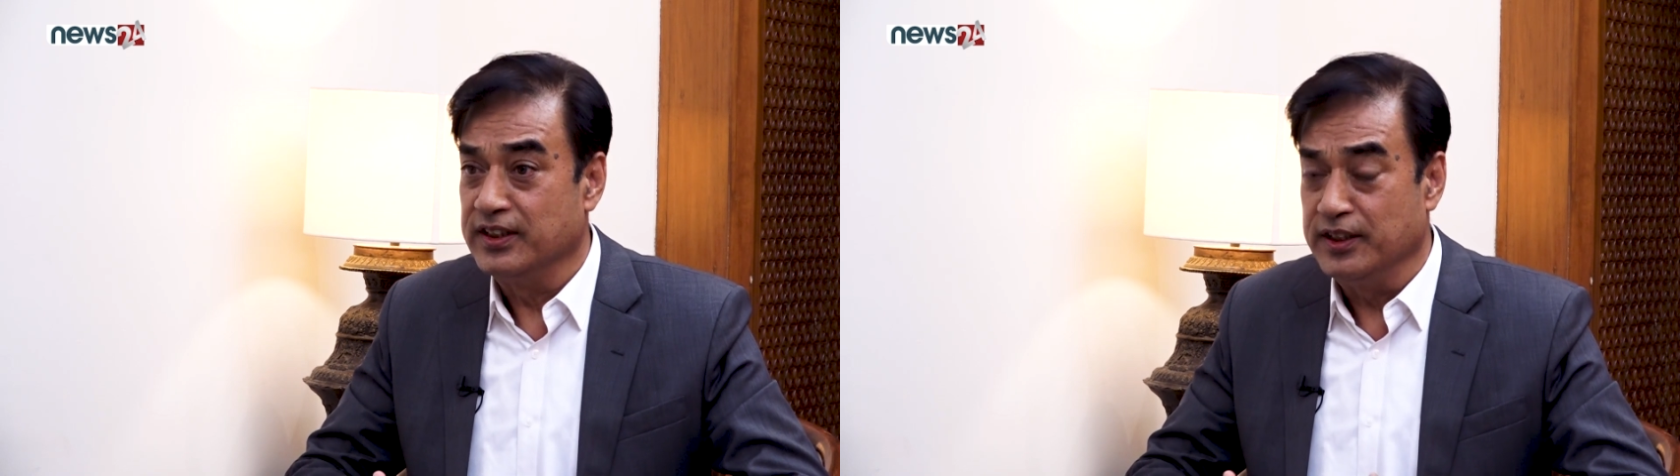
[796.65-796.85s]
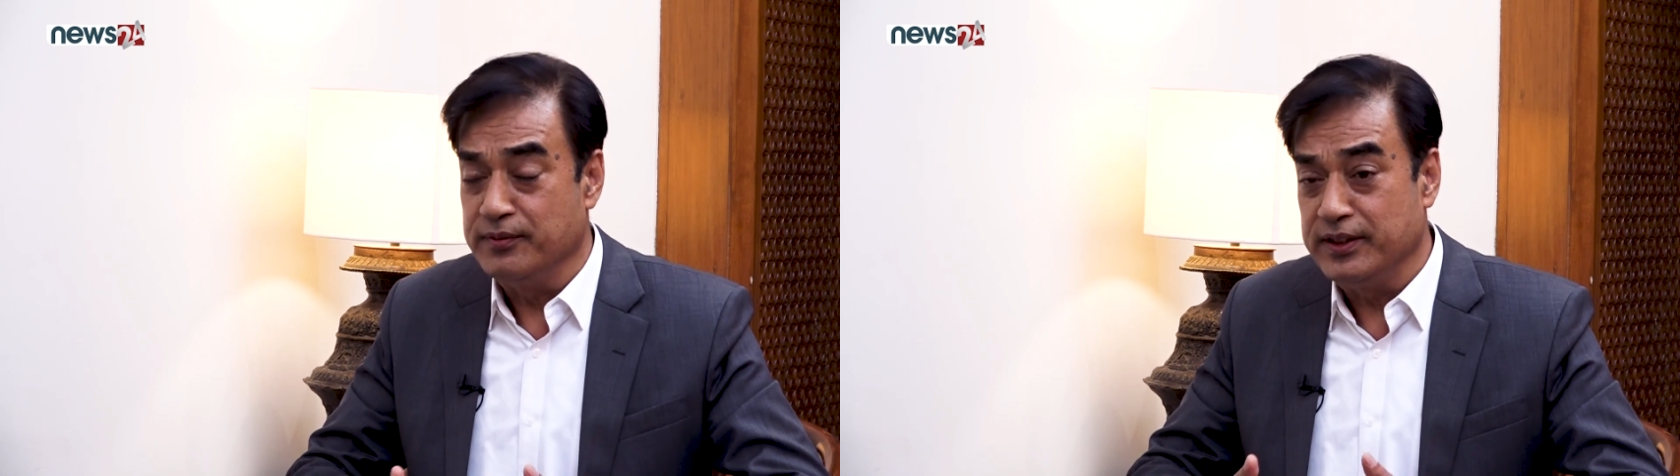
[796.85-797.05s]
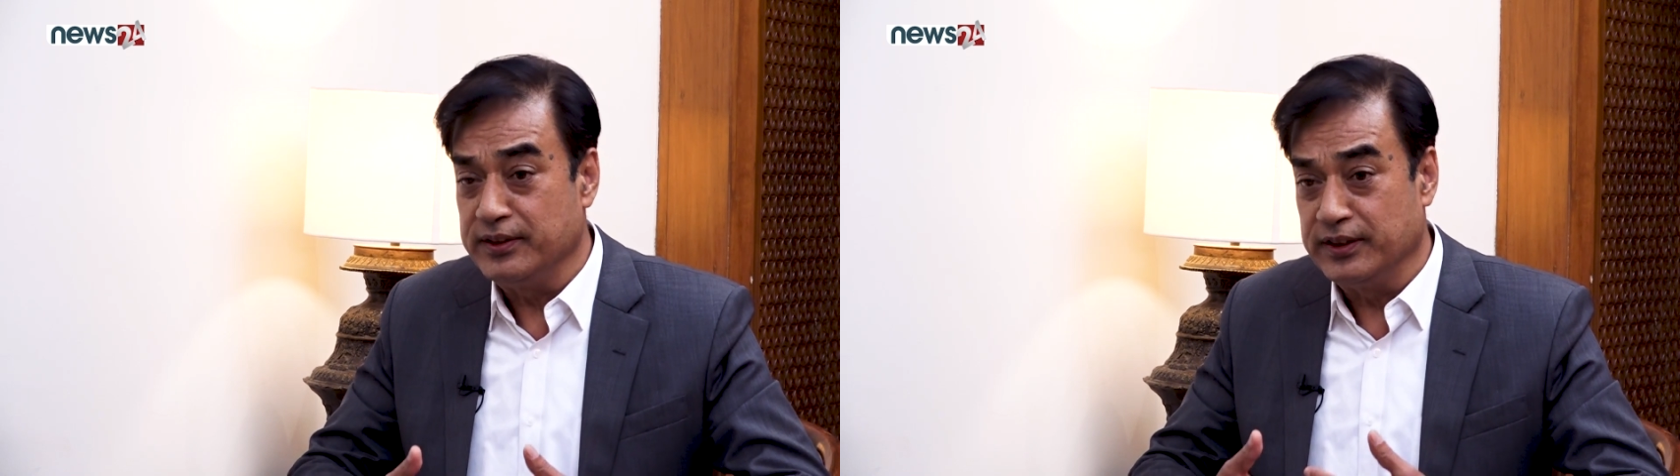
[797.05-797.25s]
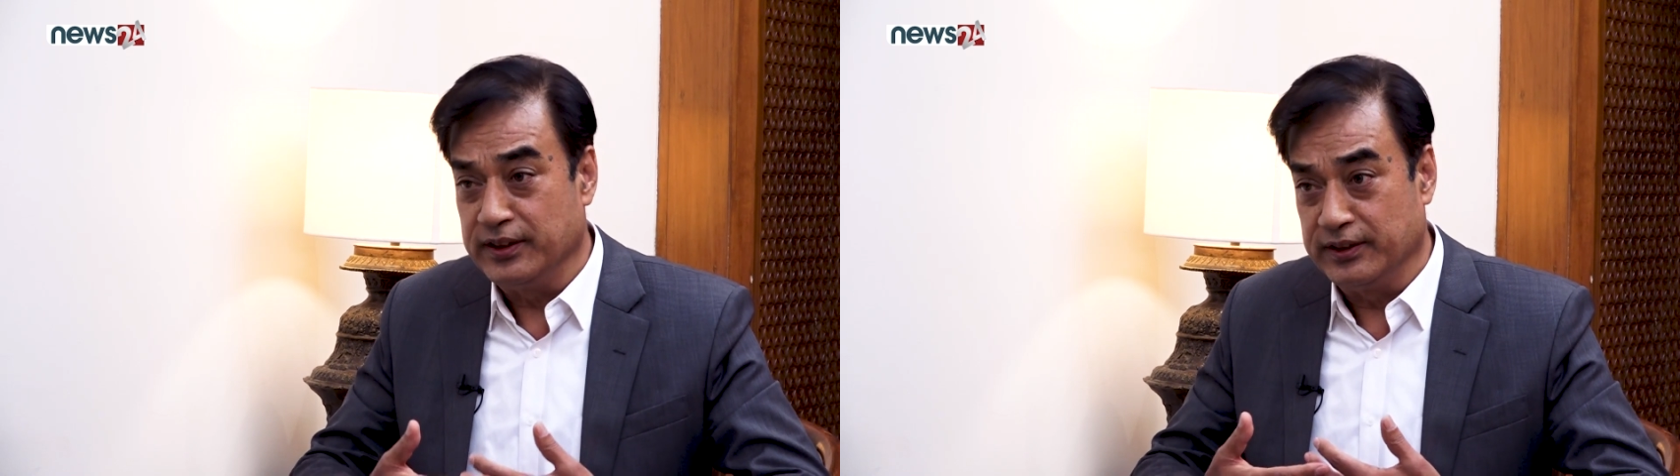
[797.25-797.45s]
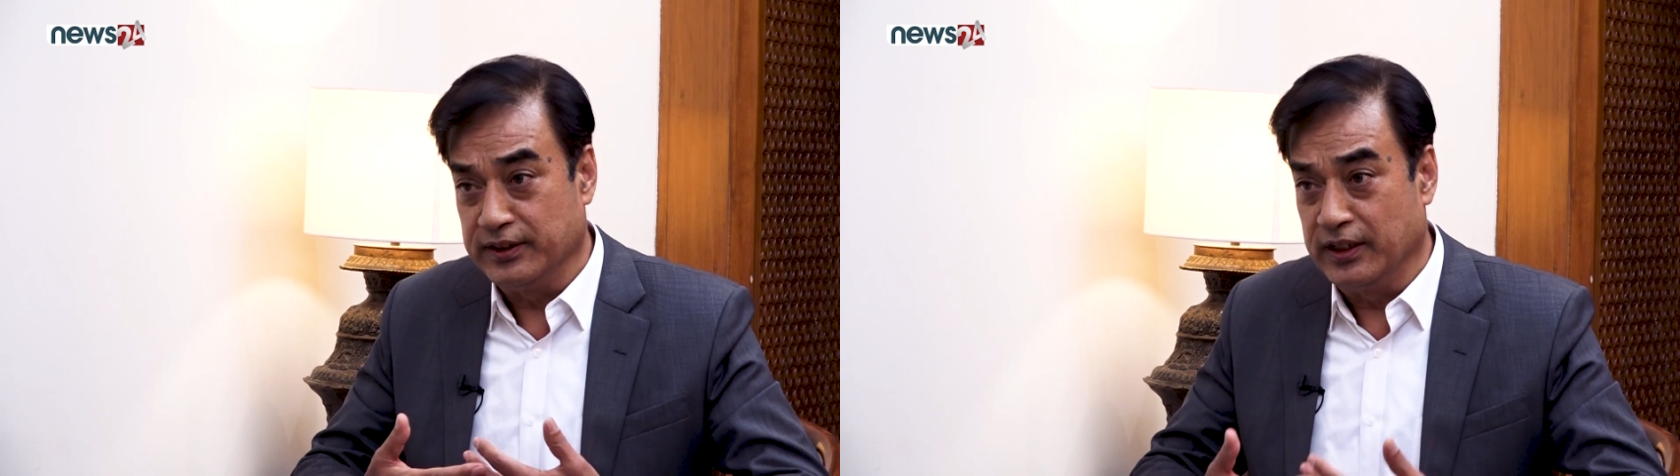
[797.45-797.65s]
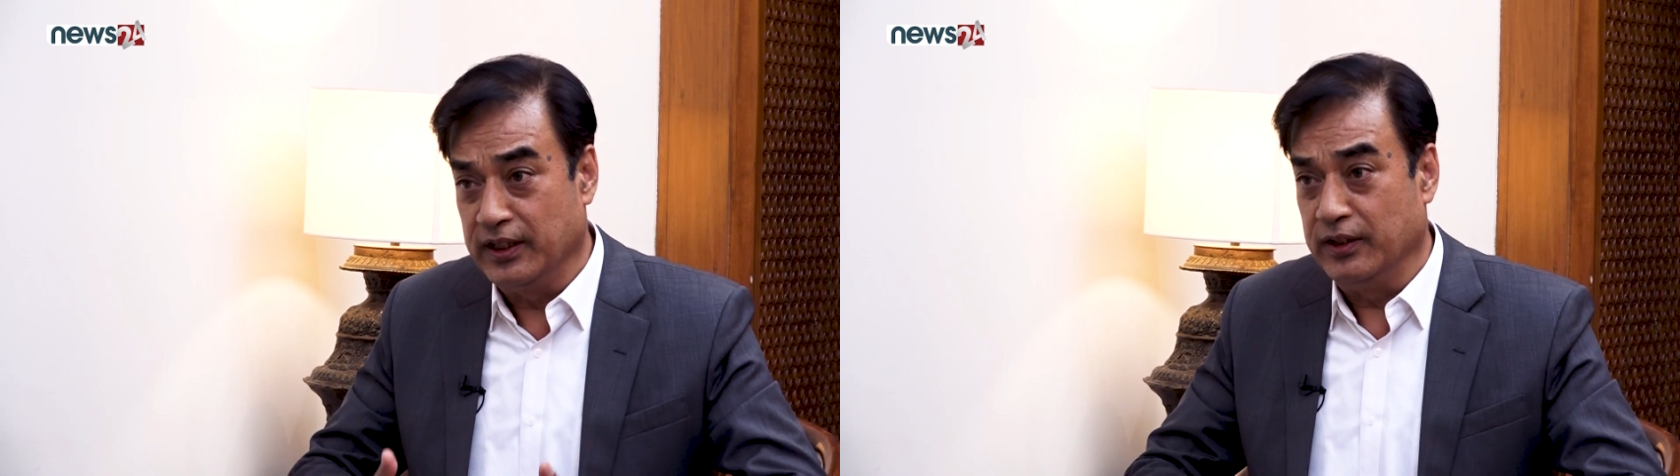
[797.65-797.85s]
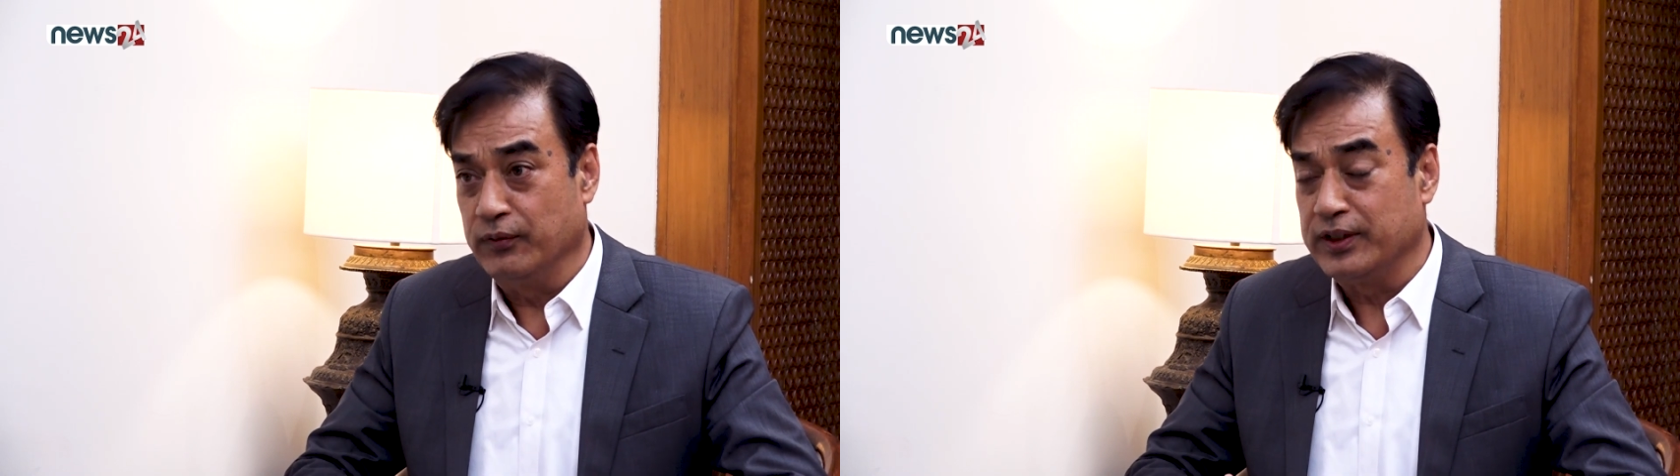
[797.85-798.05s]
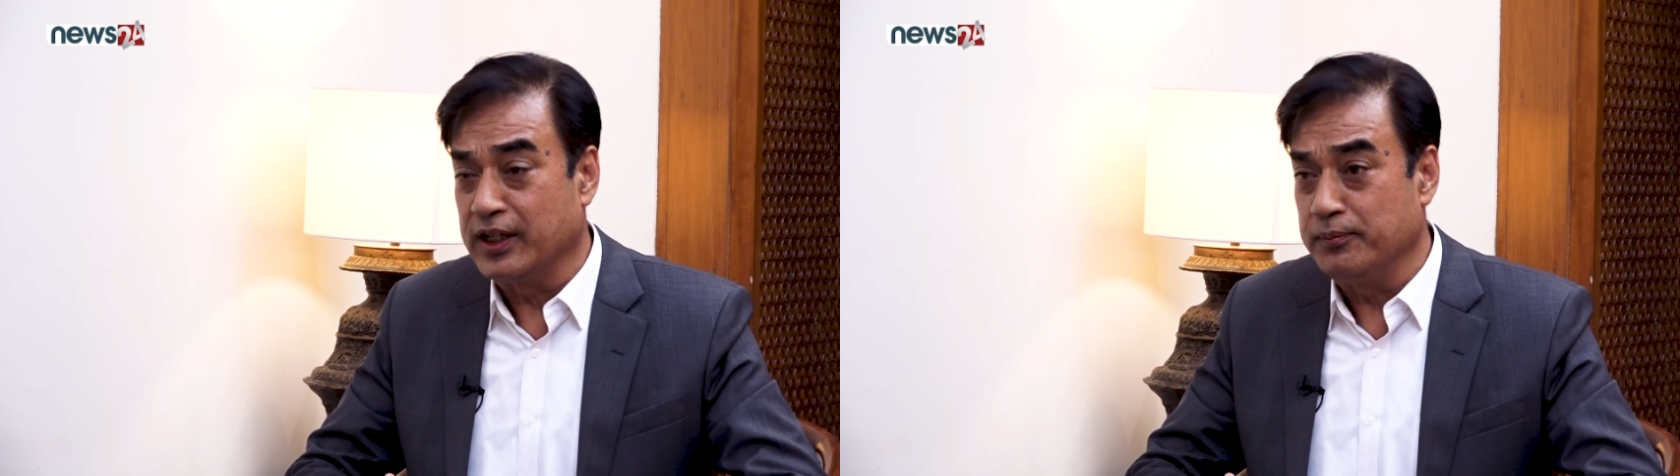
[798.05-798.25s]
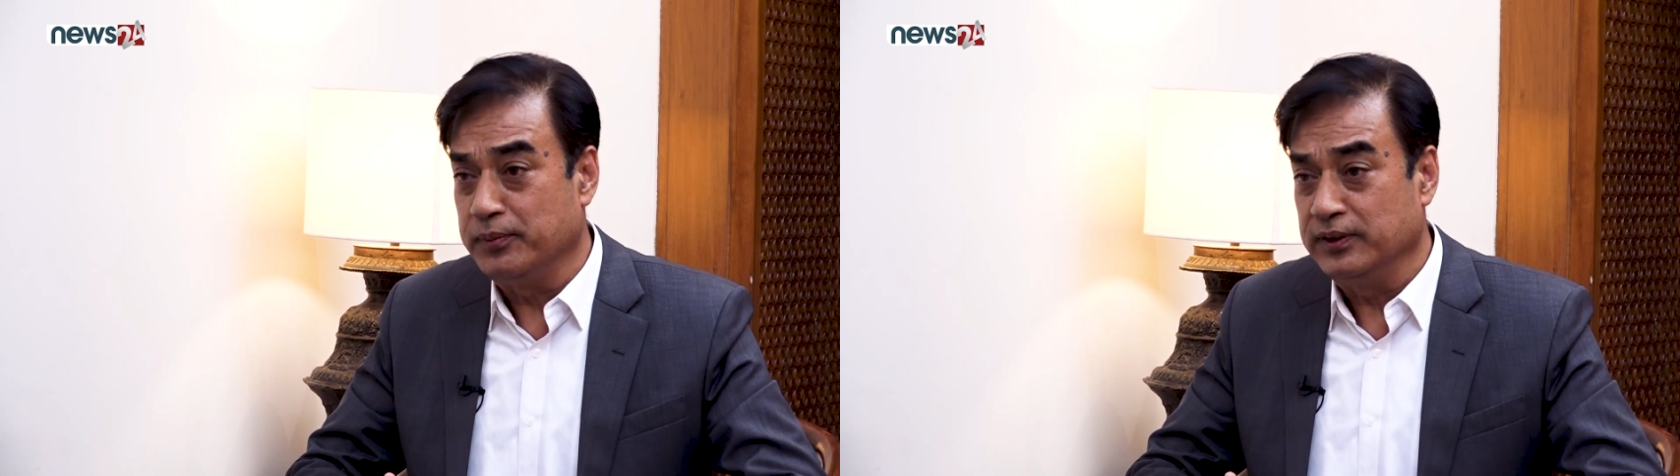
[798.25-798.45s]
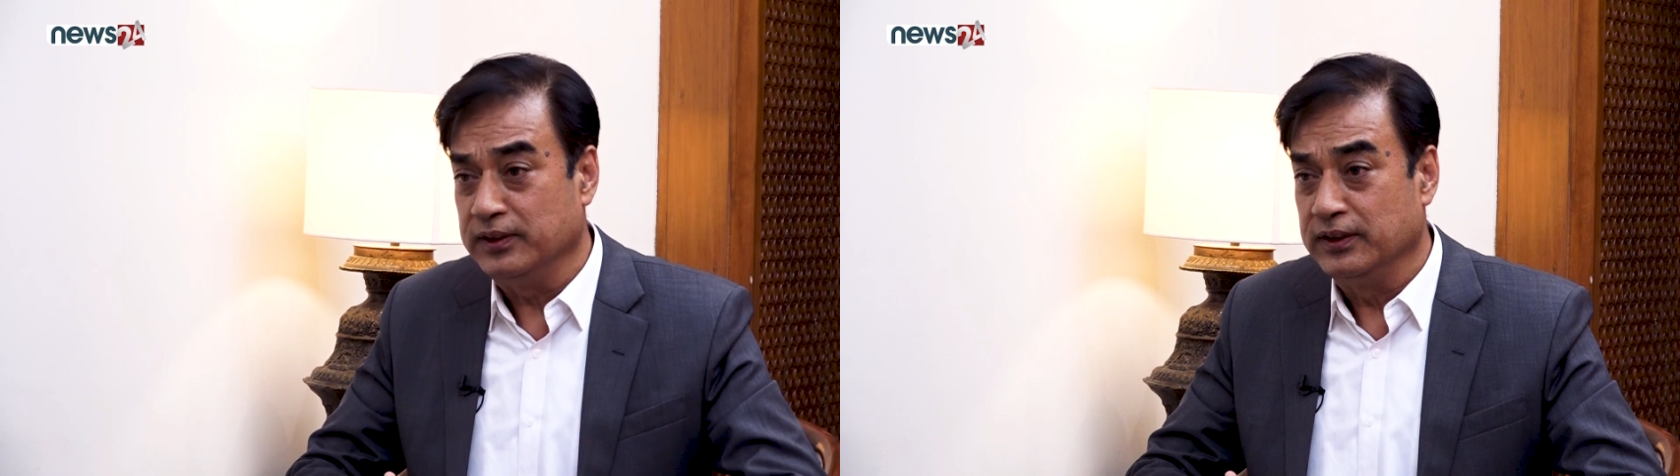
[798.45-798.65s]
Even in one
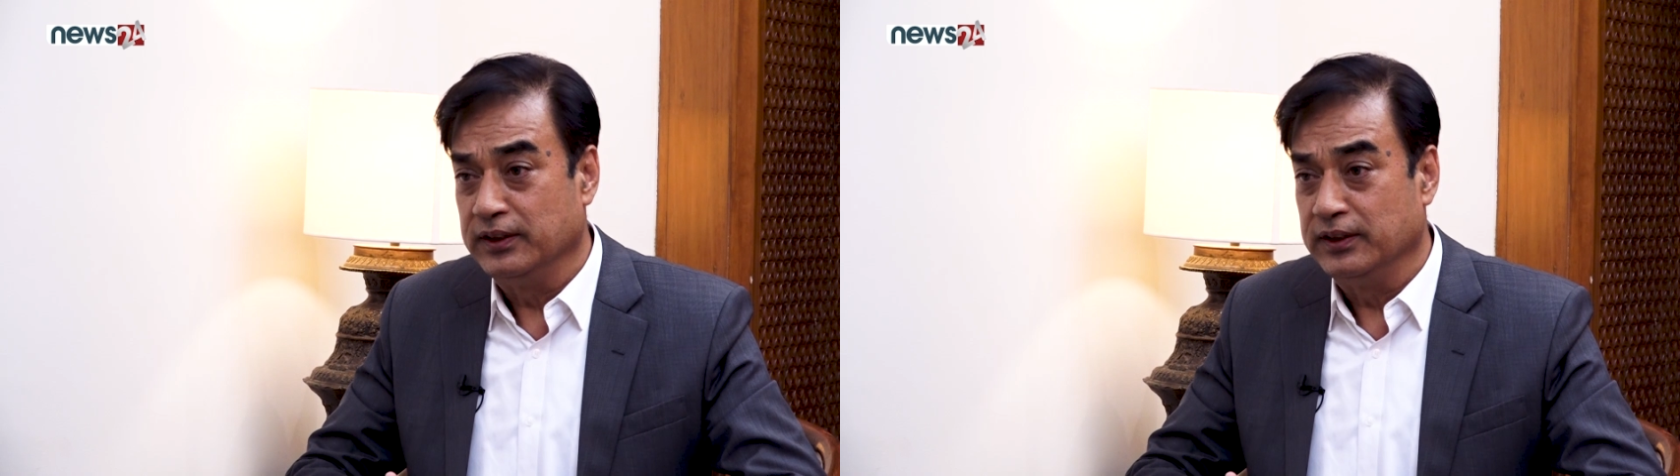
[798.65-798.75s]
couple,